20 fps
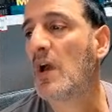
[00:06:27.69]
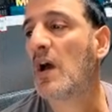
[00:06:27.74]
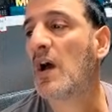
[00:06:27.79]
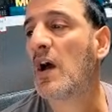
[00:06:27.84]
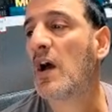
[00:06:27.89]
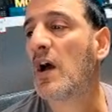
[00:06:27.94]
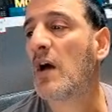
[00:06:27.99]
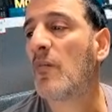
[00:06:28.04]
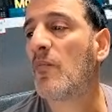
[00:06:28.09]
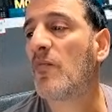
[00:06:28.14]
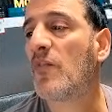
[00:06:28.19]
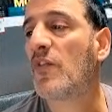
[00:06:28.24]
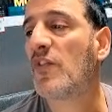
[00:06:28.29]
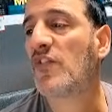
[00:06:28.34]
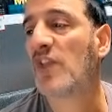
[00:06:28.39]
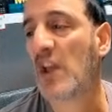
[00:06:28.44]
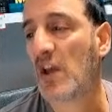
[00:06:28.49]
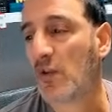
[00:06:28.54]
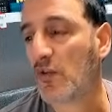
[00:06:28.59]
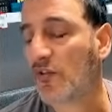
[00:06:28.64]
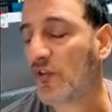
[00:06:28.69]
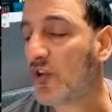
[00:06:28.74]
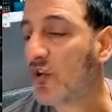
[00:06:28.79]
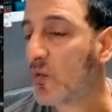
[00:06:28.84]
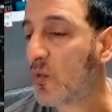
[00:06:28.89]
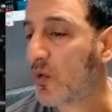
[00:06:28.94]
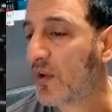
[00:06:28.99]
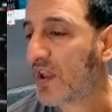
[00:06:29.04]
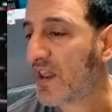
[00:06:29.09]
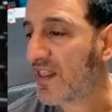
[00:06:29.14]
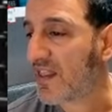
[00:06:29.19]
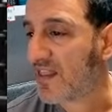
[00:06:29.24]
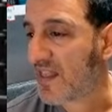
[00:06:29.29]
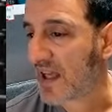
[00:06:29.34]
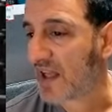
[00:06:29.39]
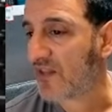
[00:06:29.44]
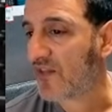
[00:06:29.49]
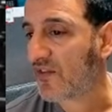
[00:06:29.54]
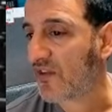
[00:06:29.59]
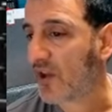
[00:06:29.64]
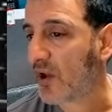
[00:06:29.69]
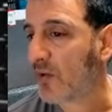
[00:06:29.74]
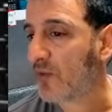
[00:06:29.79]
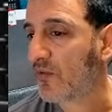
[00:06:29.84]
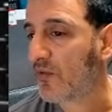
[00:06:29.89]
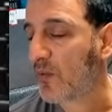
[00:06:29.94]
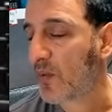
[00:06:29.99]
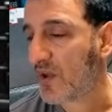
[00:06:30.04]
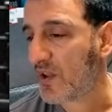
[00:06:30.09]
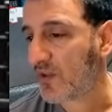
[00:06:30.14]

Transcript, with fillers: um, the channels that you want in that zone. So